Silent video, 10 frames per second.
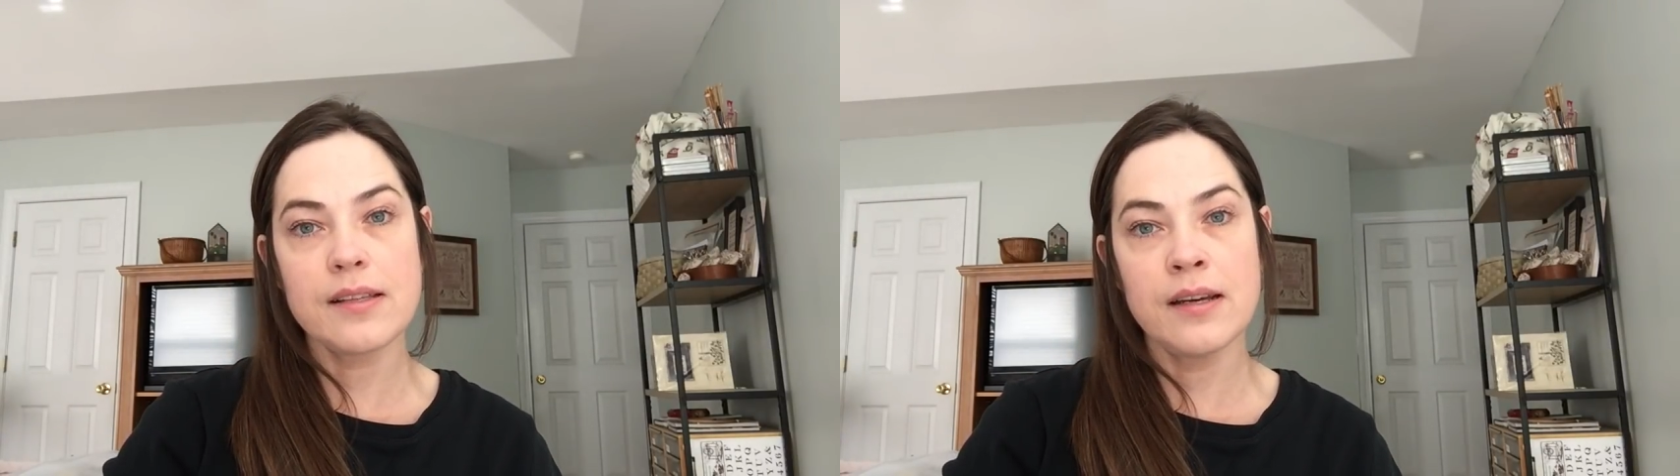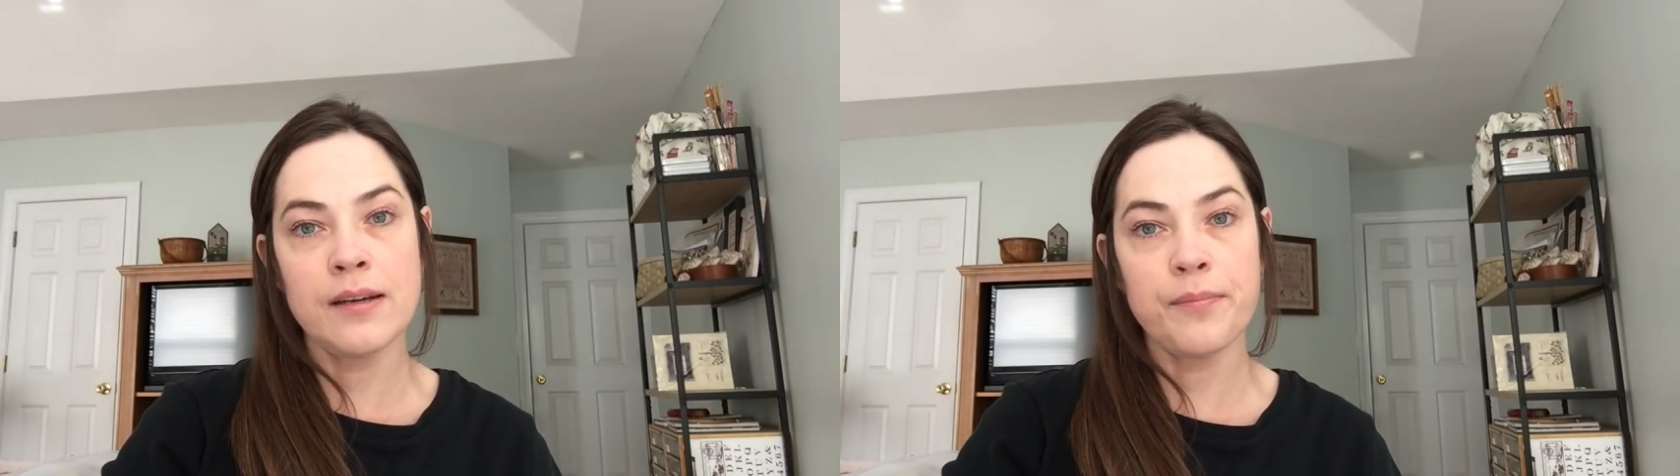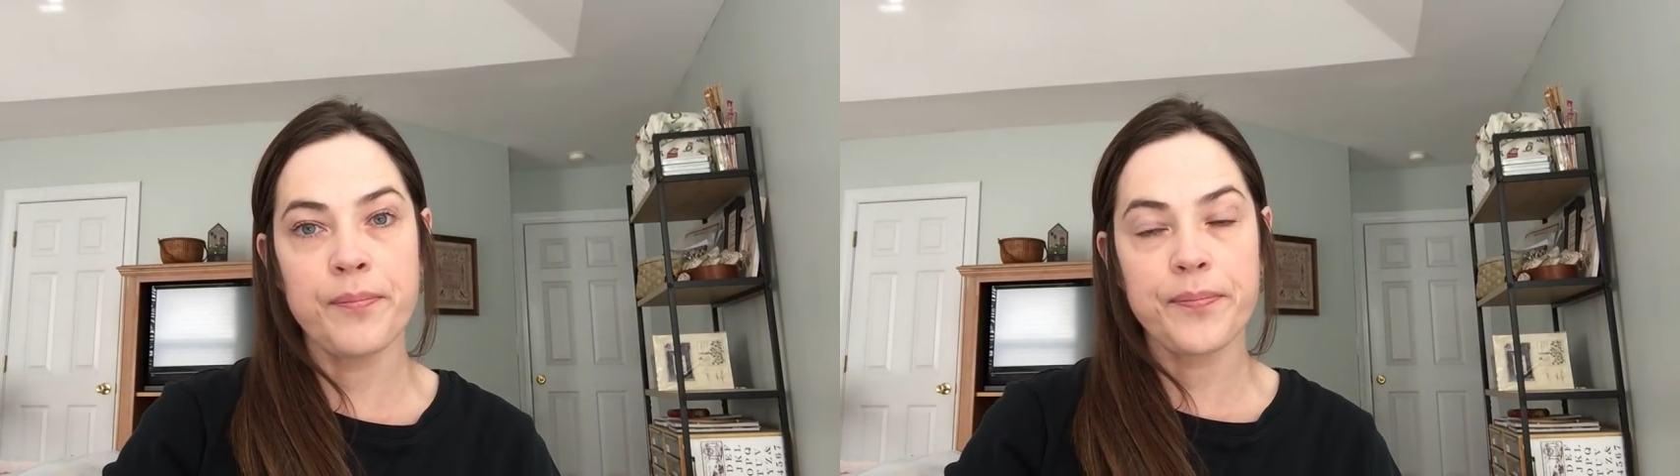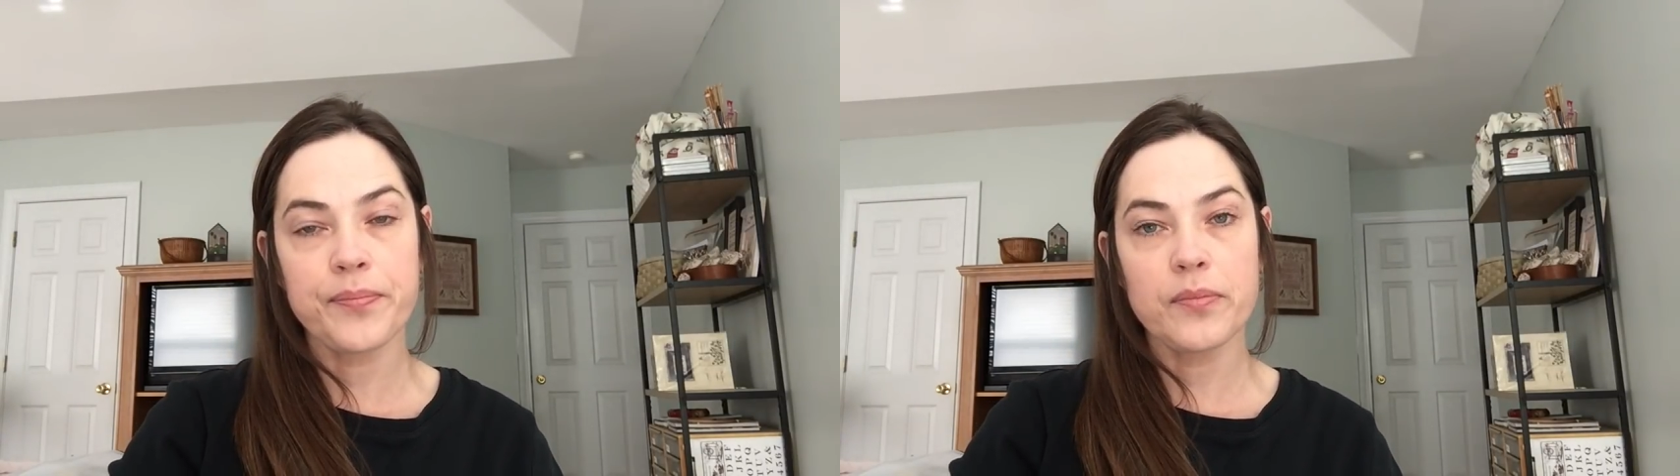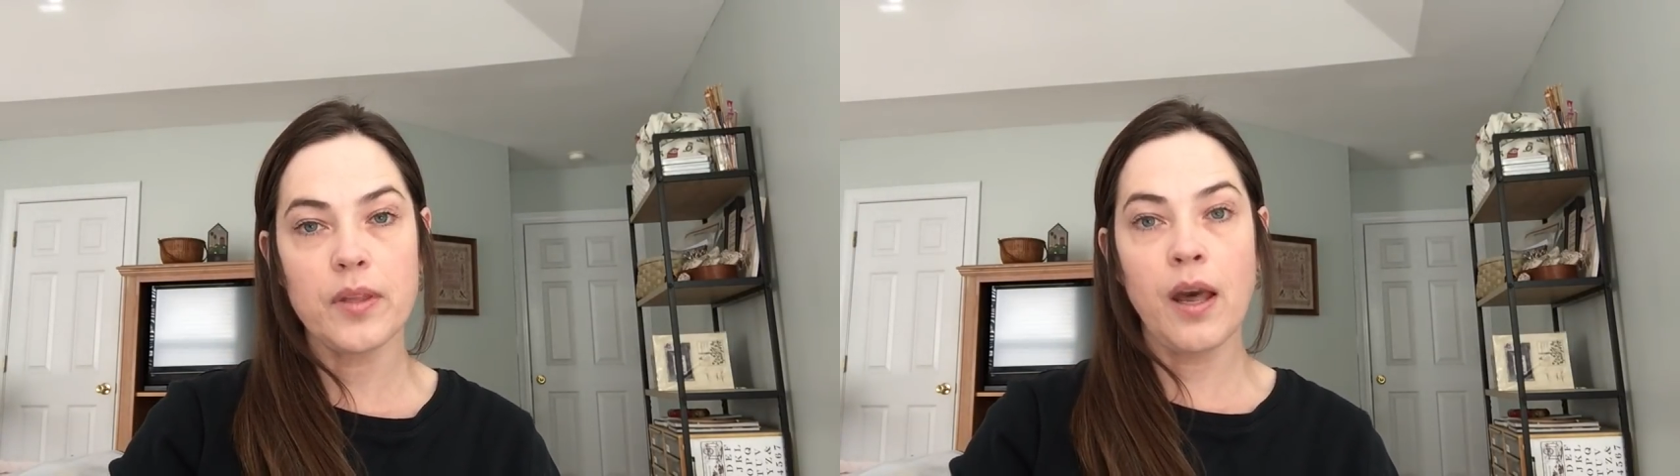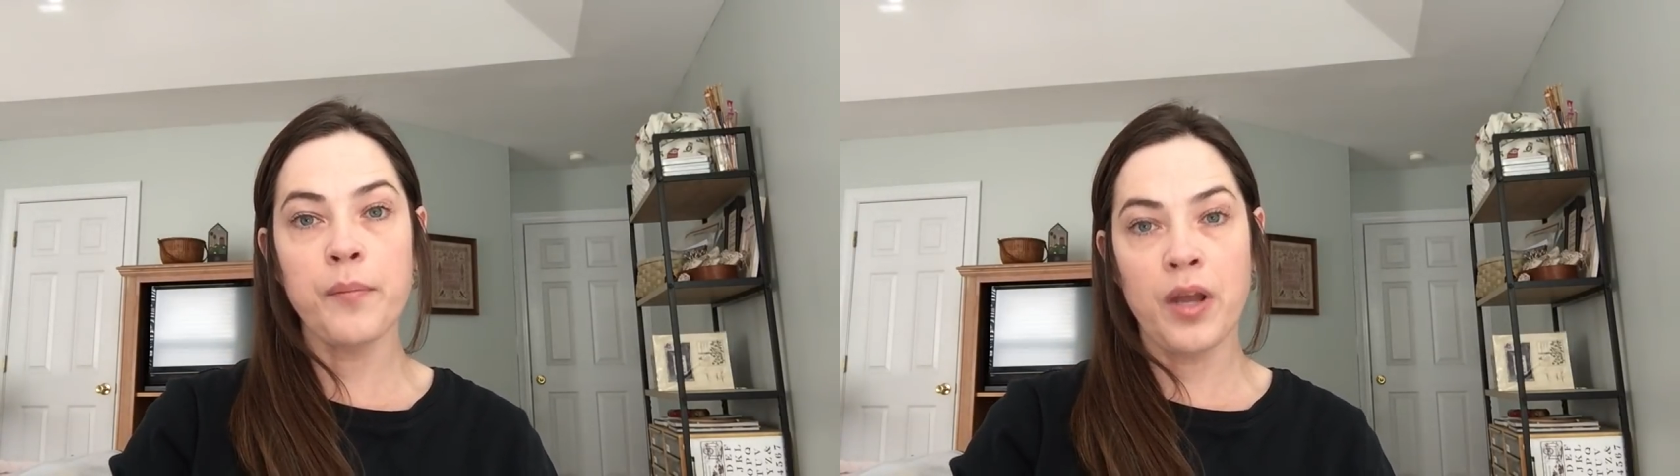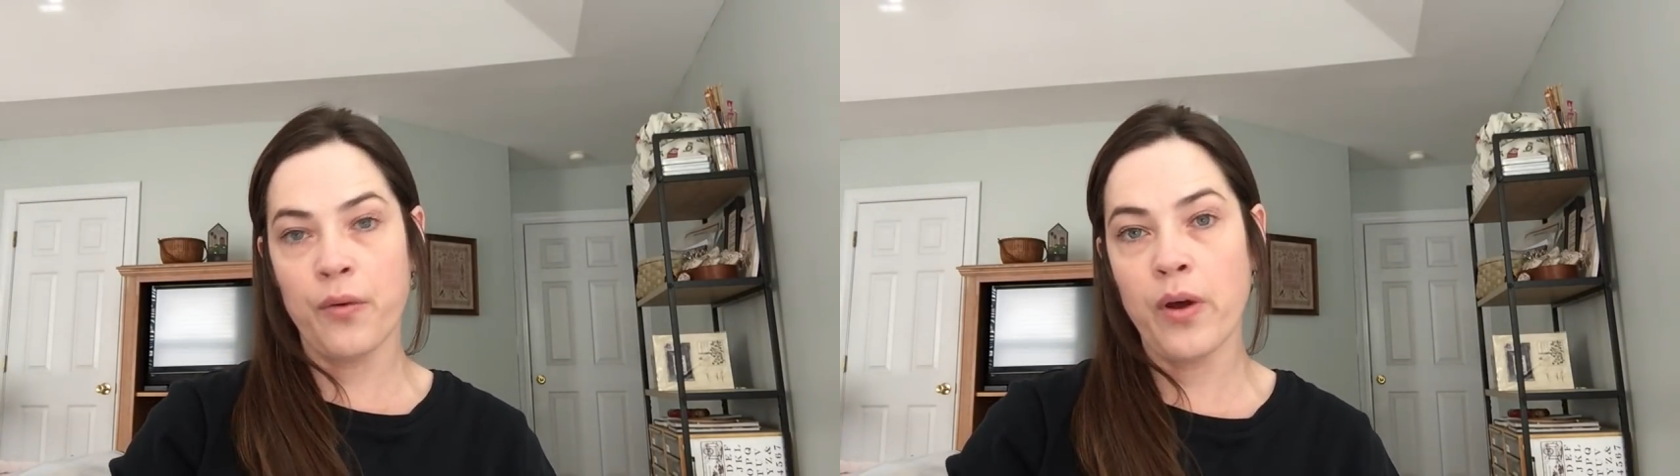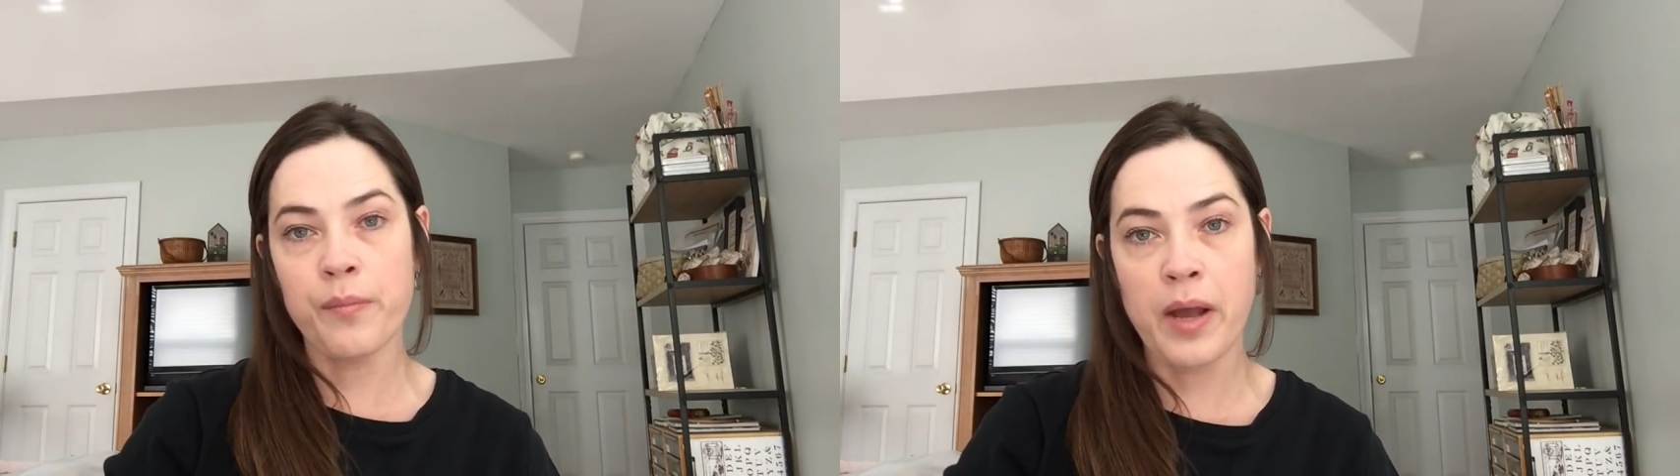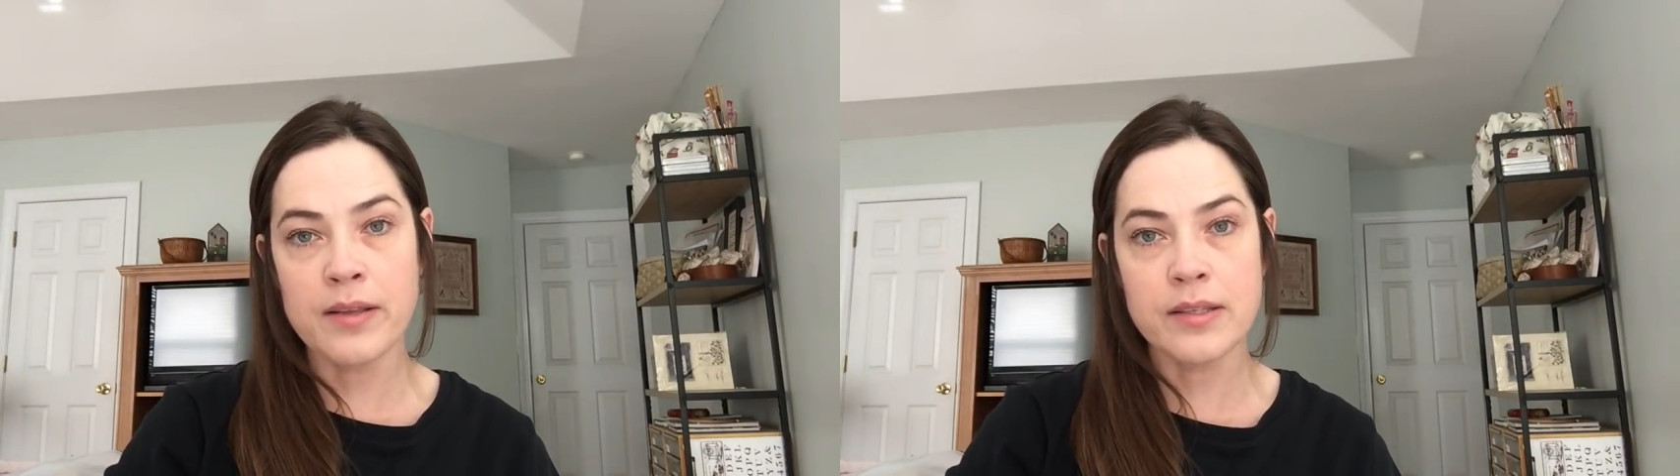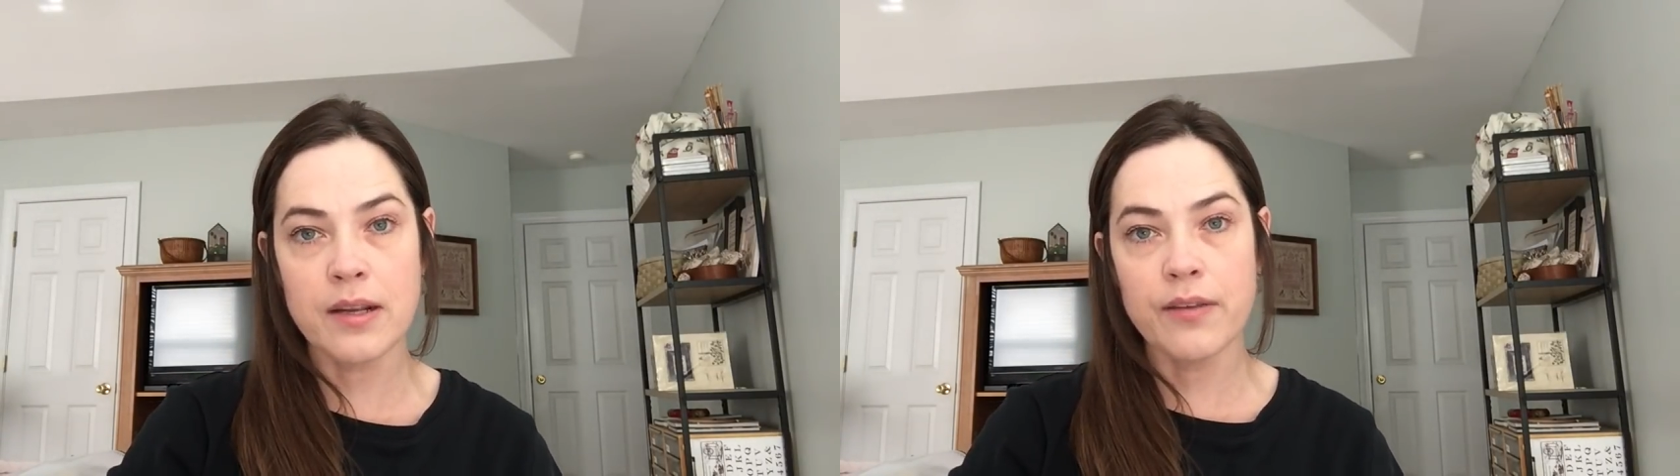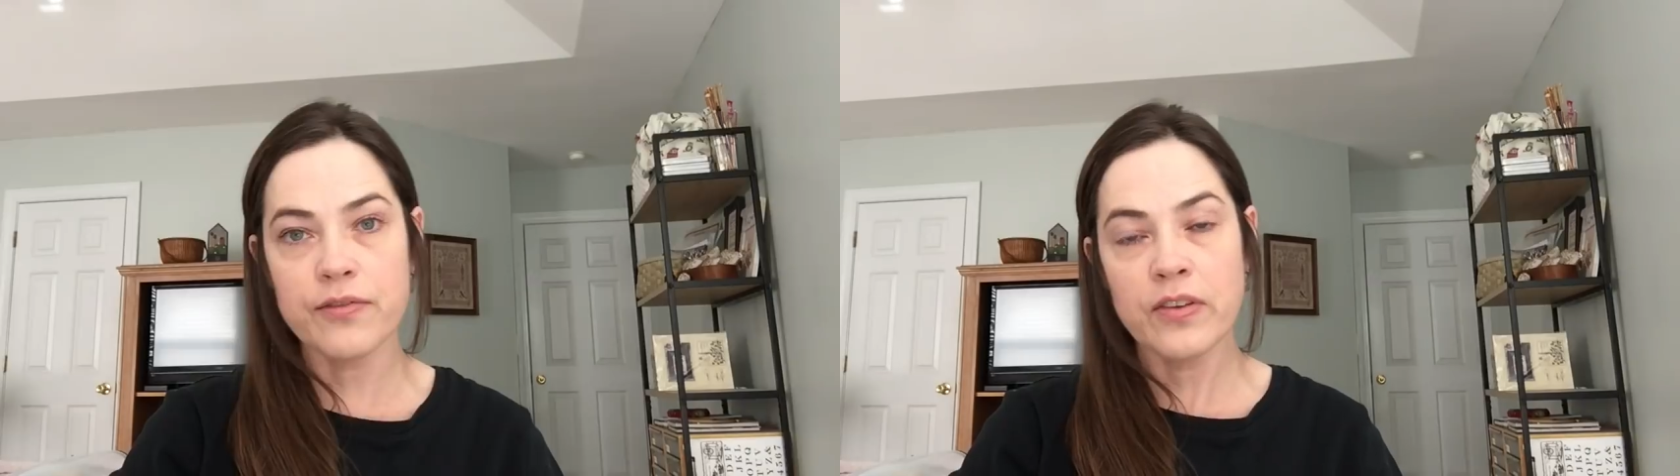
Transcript: I'm going to want to buy stuff.